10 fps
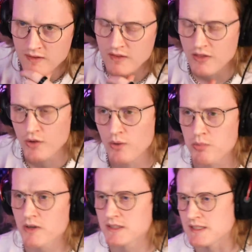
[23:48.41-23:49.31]
thought
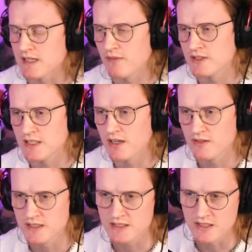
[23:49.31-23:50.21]
process that obviously
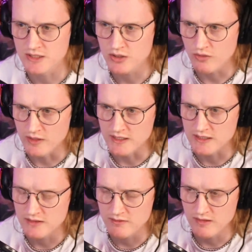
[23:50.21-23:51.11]
goes into the story
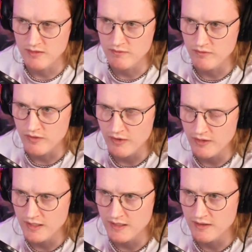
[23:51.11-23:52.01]
is
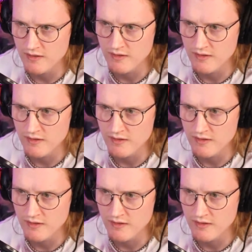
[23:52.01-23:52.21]
very,